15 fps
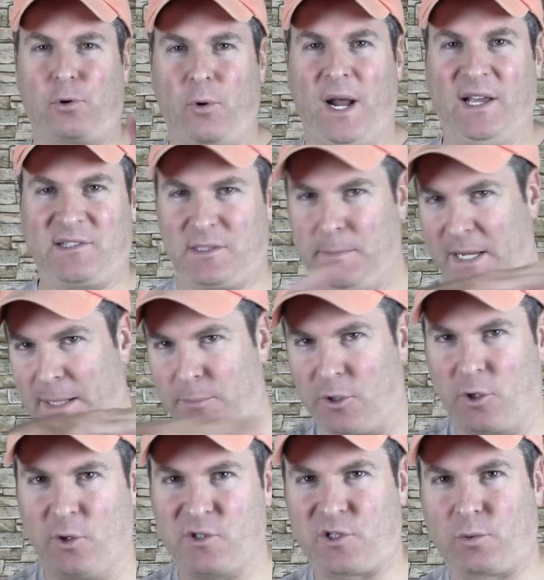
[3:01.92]
press. The
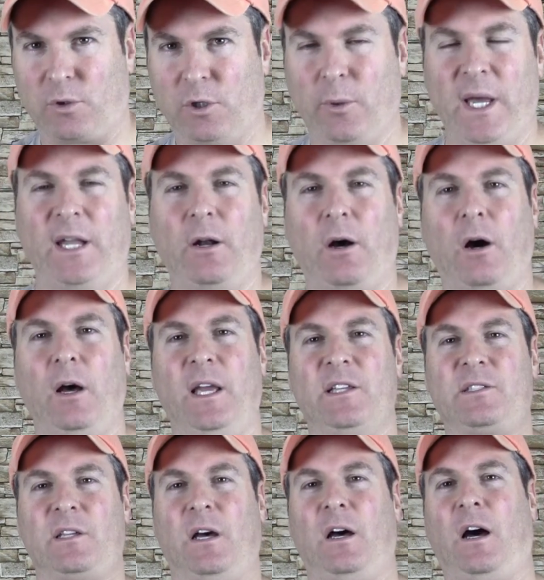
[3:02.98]
paper goes through and
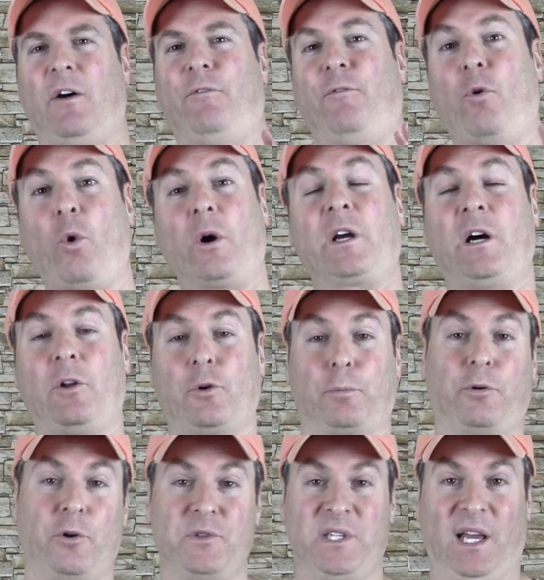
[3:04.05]
it's a 4-color
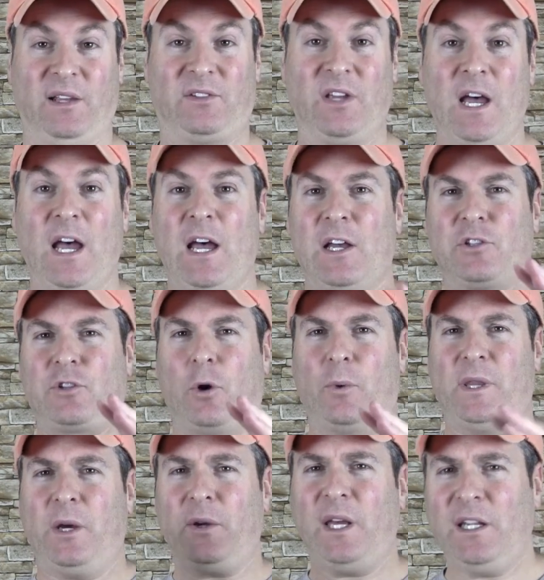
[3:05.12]
process. So
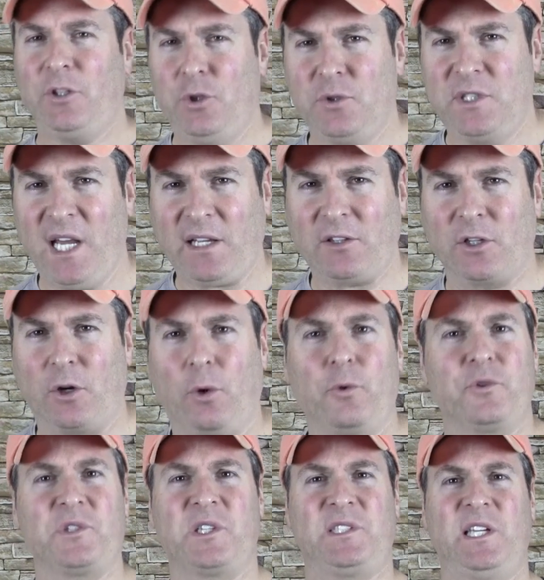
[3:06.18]
without getting too technical,
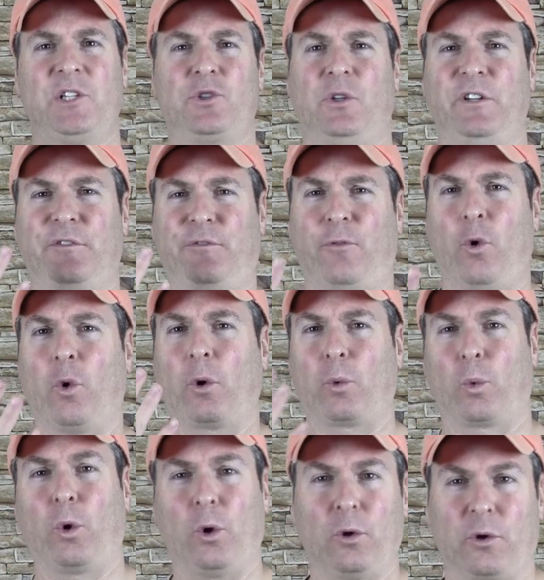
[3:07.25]
there's essentially 4
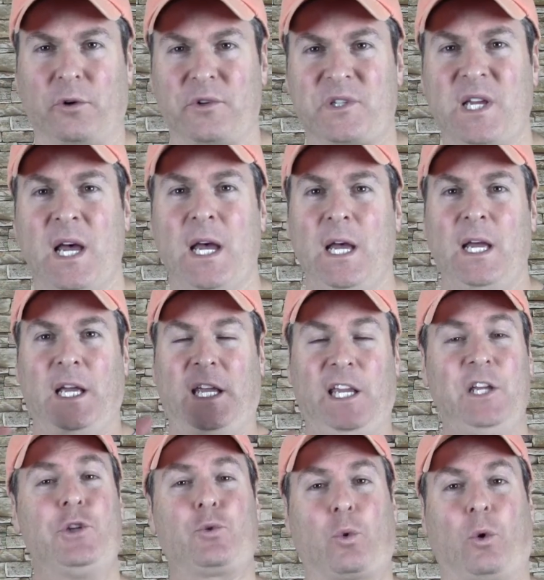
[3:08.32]
rollers,
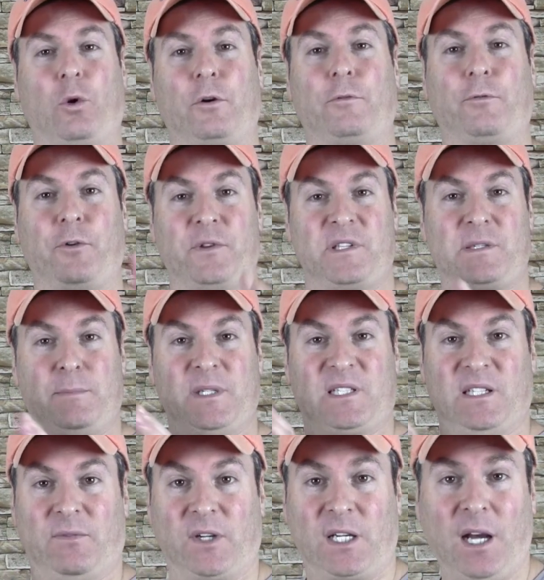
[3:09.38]
each roller for the
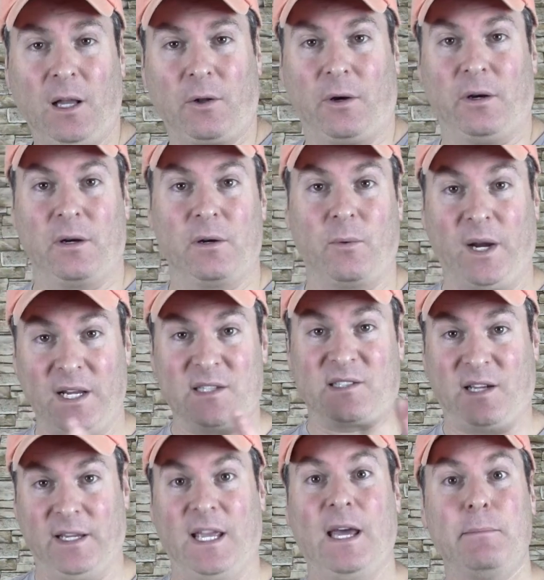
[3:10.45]
specific color, right?
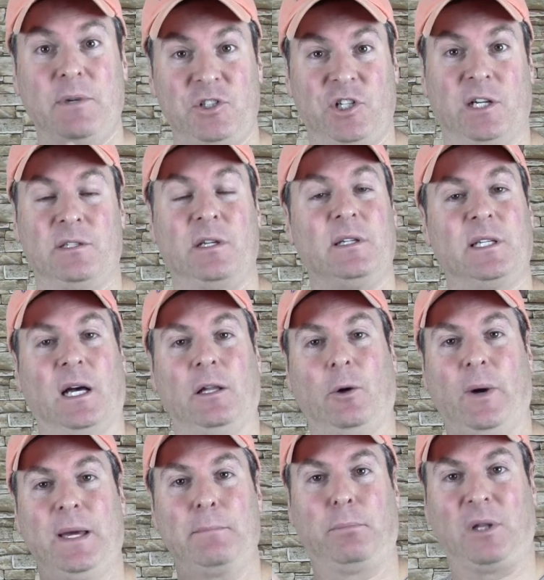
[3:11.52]
Cyan, magenta,
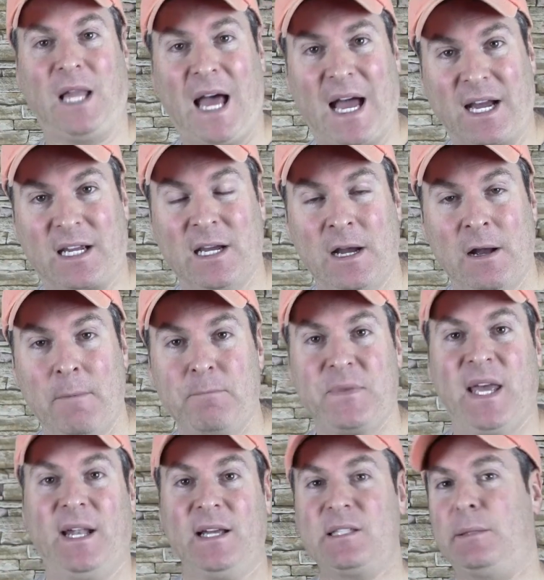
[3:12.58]
yellow, and black.
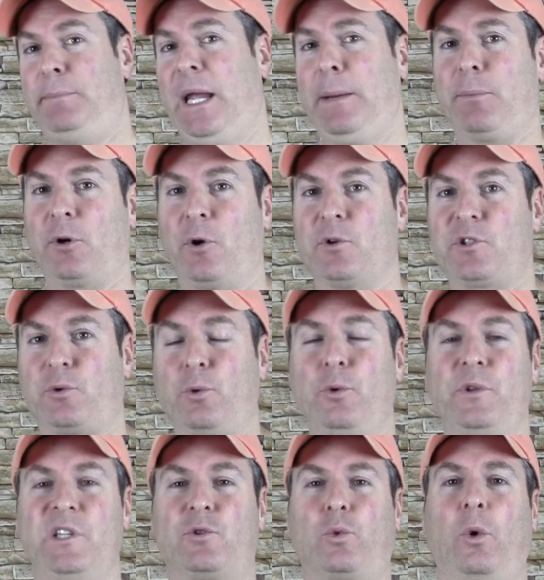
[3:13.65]
And as the paper goes
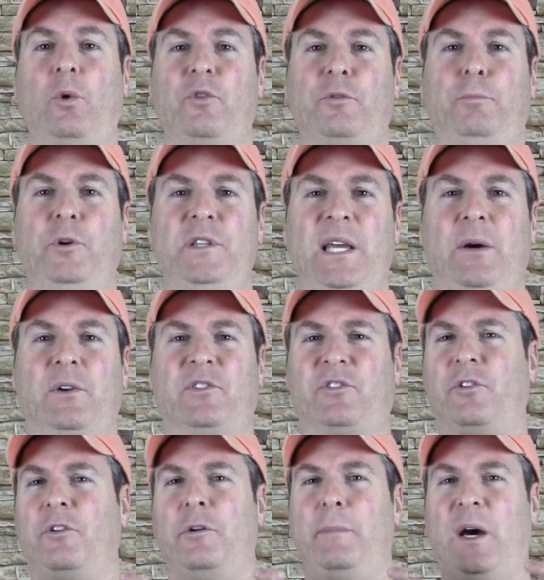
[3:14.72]
through, these rollers put down a
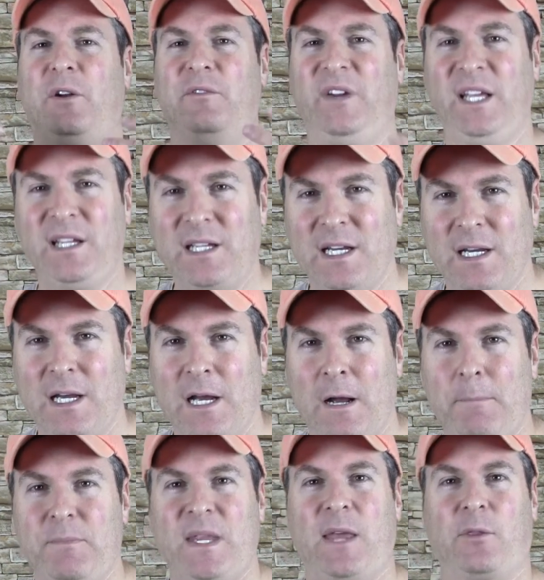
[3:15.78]
certain amount of ink
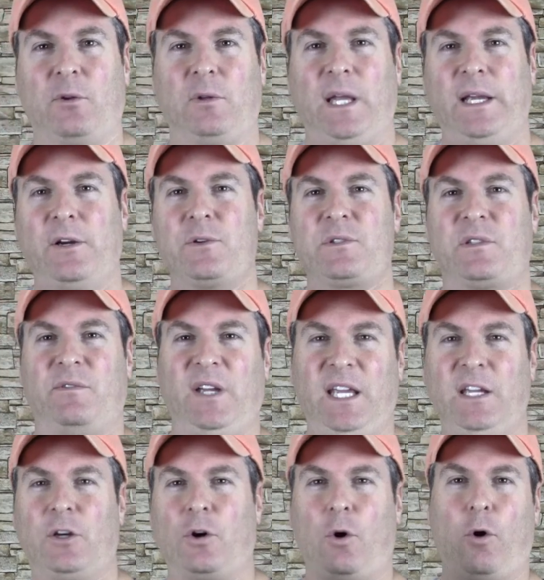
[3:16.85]
and the layers of
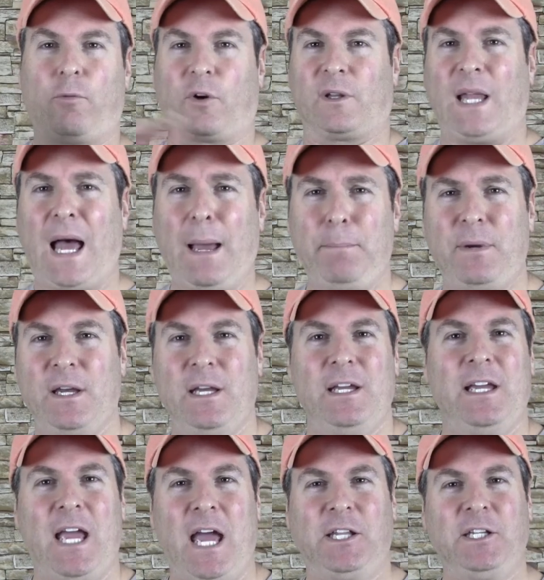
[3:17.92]
ink overlap,
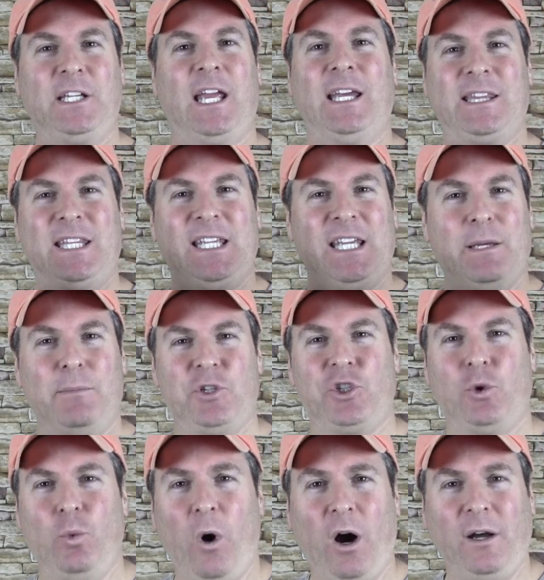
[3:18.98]
and you get the image
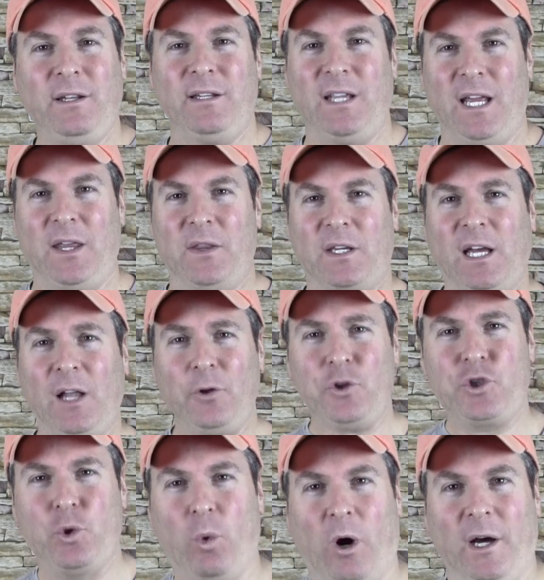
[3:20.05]
you want in the
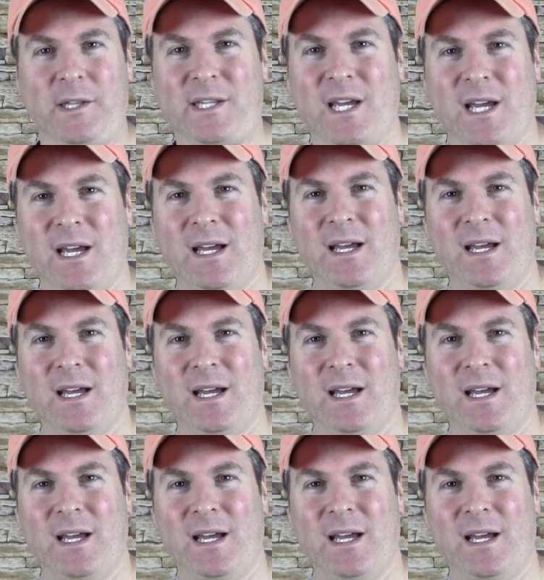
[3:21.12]
colors you want.